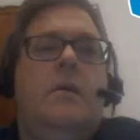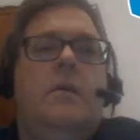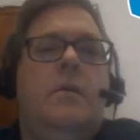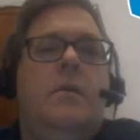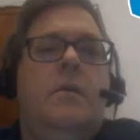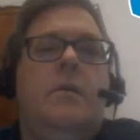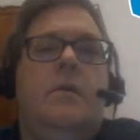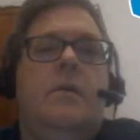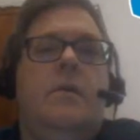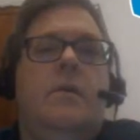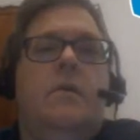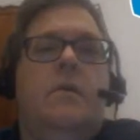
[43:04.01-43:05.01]

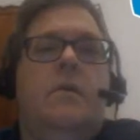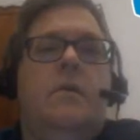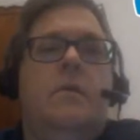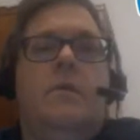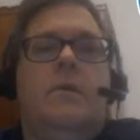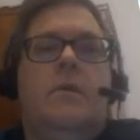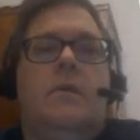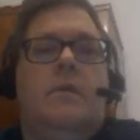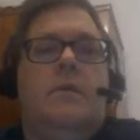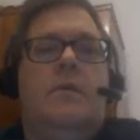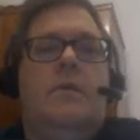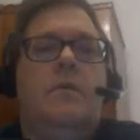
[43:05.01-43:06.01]

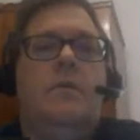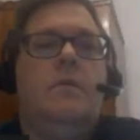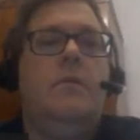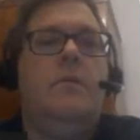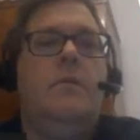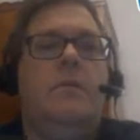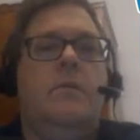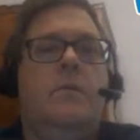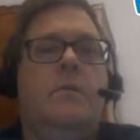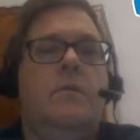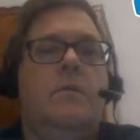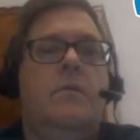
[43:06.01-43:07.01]

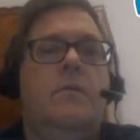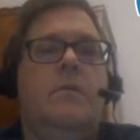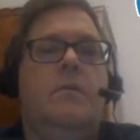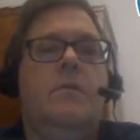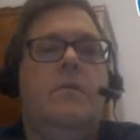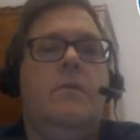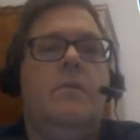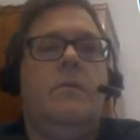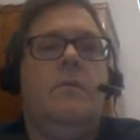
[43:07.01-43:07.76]
This person isn't speaking.